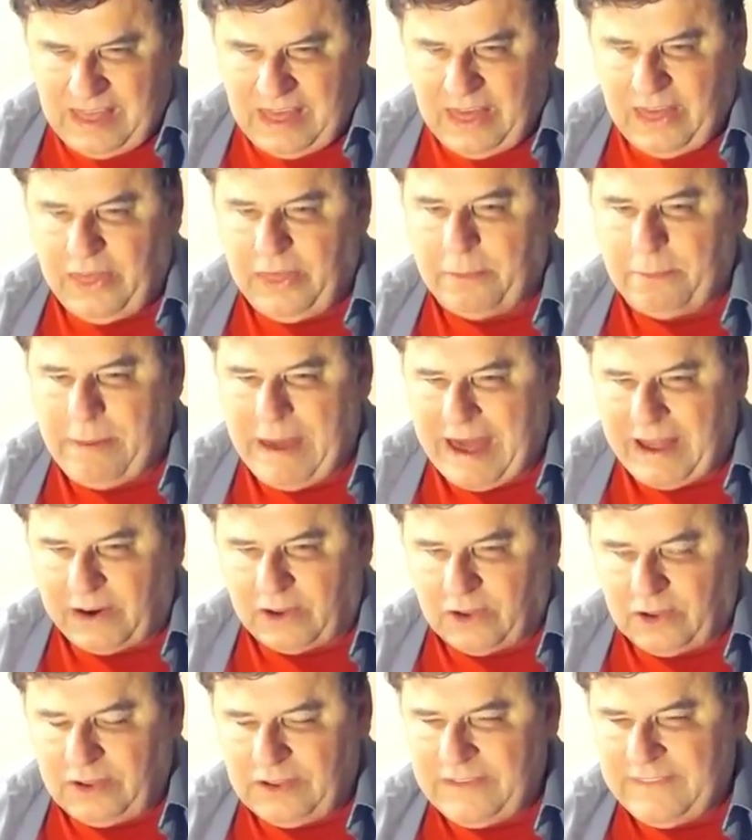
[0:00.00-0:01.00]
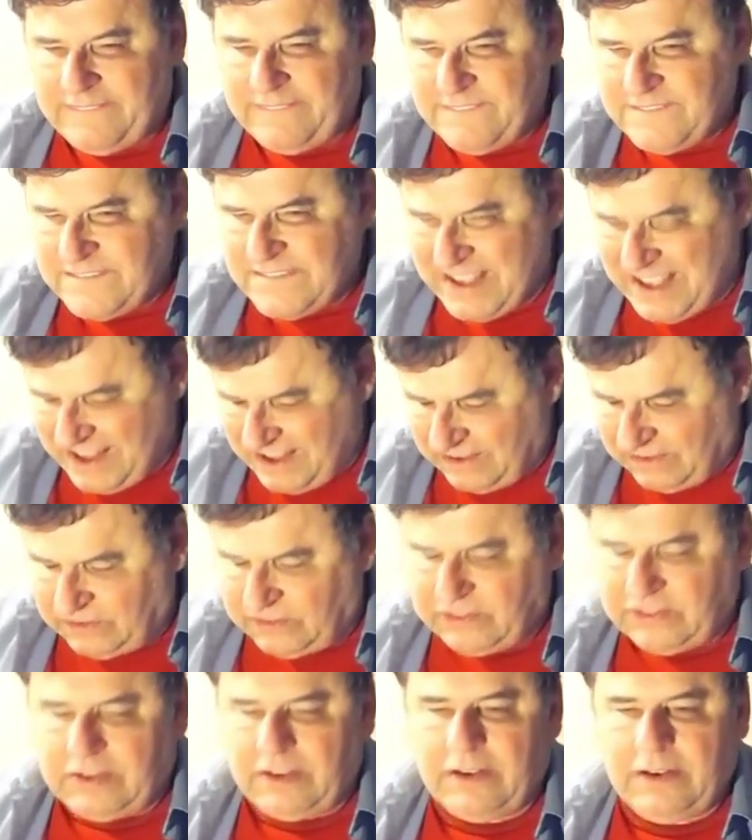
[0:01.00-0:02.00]
The battle
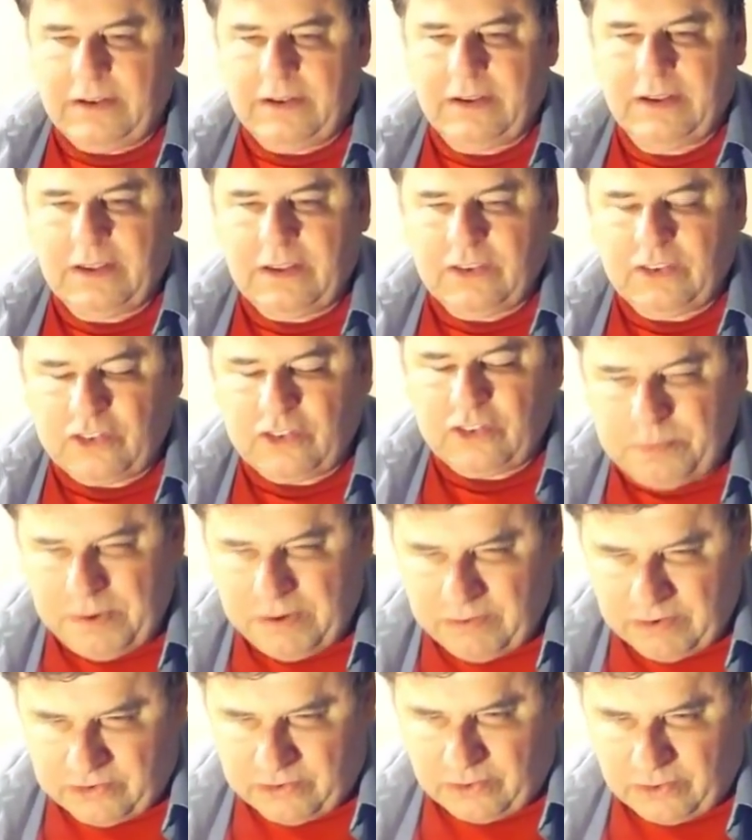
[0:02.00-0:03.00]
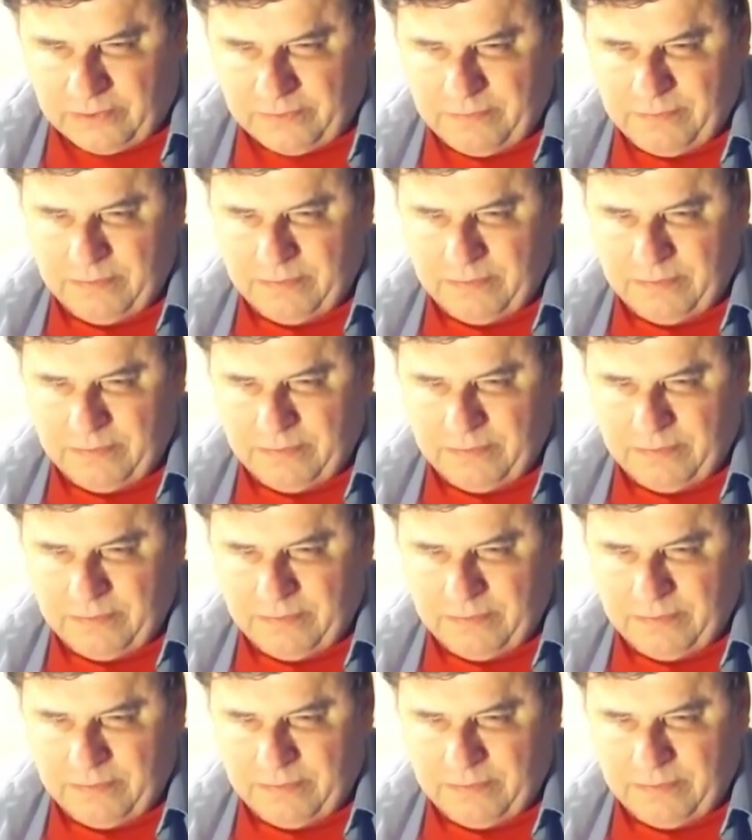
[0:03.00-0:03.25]
is spiritual.